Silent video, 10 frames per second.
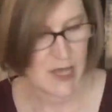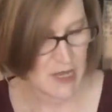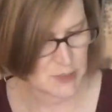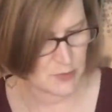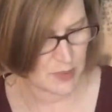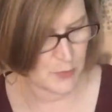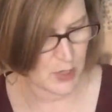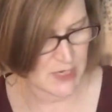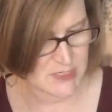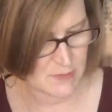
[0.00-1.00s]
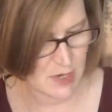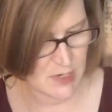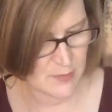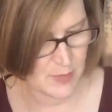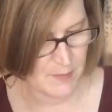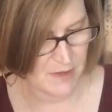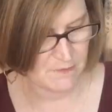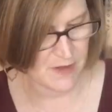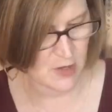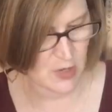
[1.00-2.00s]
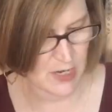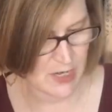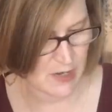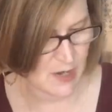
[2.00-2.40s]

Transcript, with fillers: It's really pretty, so I'm not going to put my finger in it.